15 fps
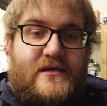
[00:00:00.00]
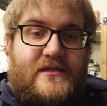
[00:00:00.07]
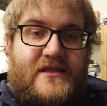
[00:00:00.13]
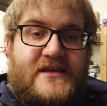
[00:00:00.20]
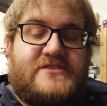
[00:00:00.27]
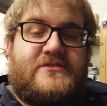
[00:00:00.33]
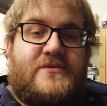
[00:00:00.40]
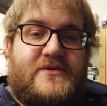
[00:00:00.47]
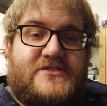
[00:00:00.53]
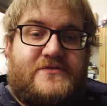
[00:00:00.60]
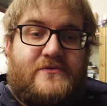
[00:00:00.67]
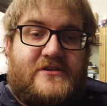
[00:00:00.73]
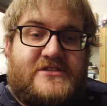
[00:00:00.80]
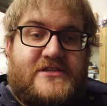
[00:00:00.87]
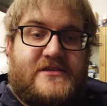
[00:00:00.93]
Thanks very much
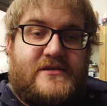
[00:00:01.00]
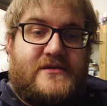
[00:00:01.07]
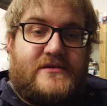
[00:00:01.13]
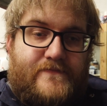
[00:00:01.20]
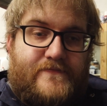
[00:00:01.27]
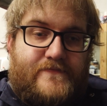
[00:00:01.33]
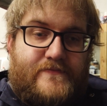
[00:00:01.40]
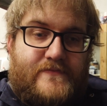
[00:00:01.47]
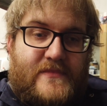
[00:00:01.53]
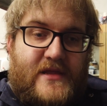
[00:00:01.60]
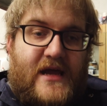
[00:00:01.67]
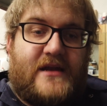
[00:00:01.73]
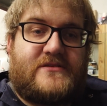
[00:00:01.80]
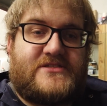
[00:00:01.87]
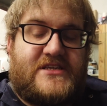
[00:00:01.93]
for watching,
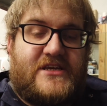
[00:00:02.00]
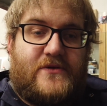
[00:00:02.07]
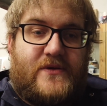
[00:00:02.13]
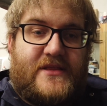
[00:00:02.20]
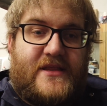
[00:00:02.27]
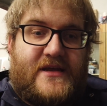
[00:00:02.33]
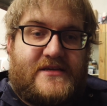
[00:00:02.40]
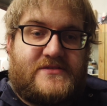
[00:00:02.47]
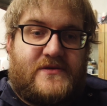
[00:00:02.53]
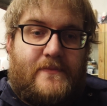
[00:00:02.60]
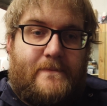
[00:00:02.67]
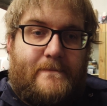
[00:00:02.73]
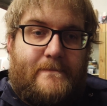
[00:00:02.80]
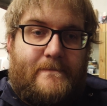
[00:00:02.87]
and I'll see you on the next one.